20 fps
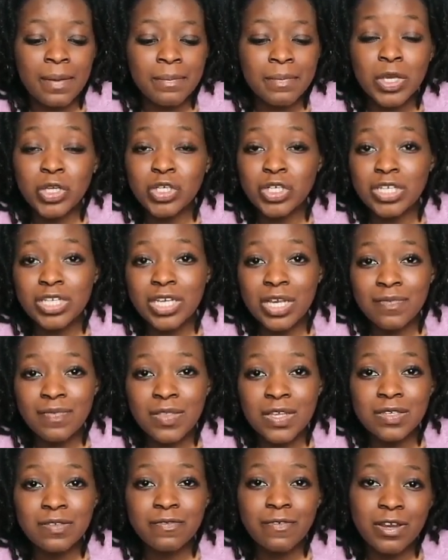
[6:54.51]
Make sure to
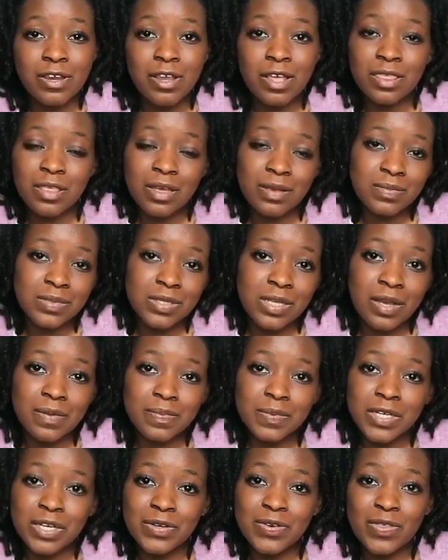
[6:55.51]
give this video a thumbs
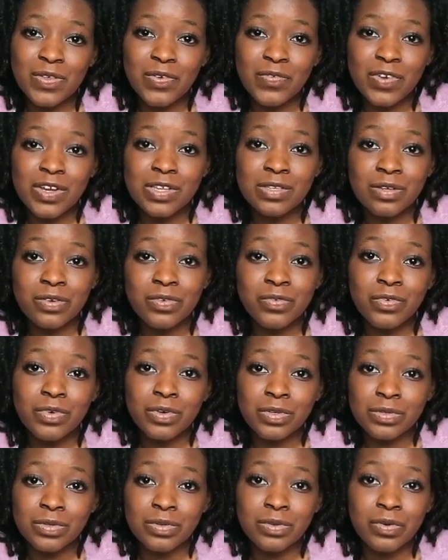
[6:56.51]
up, share it with your friends, and of
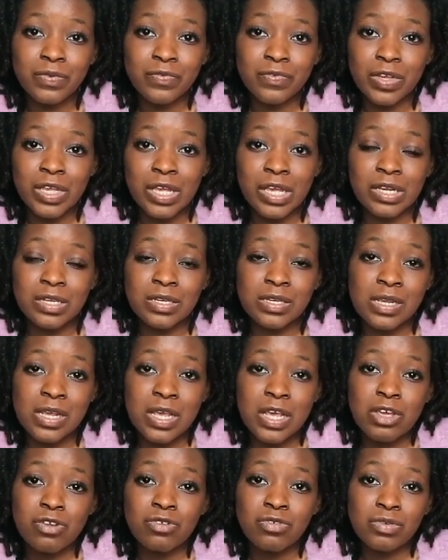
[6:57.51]
course do not forget
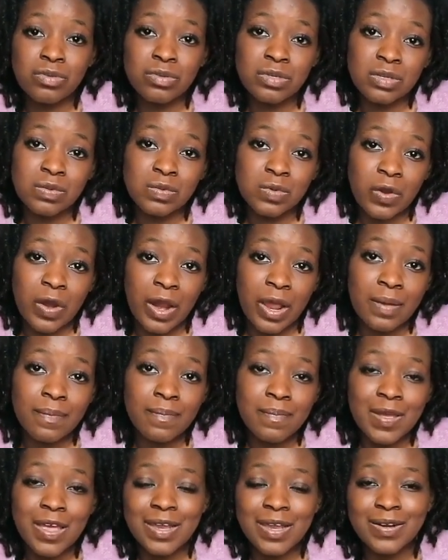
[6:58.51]
to subscribe,
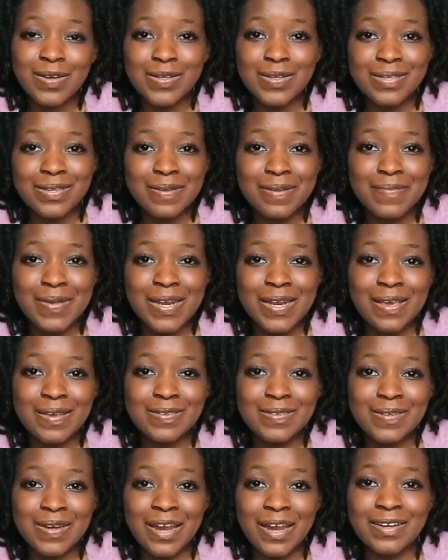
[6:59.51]
and I'll see you in my
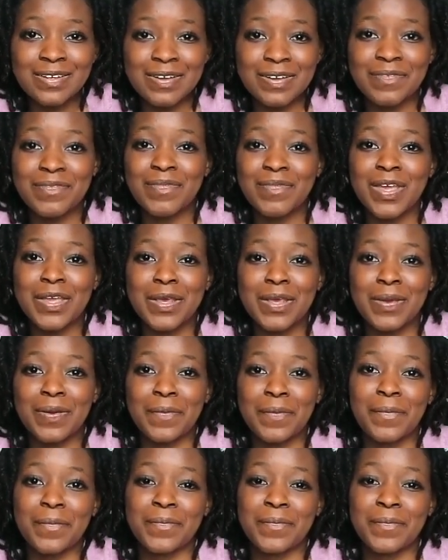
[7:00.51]
next reaction video.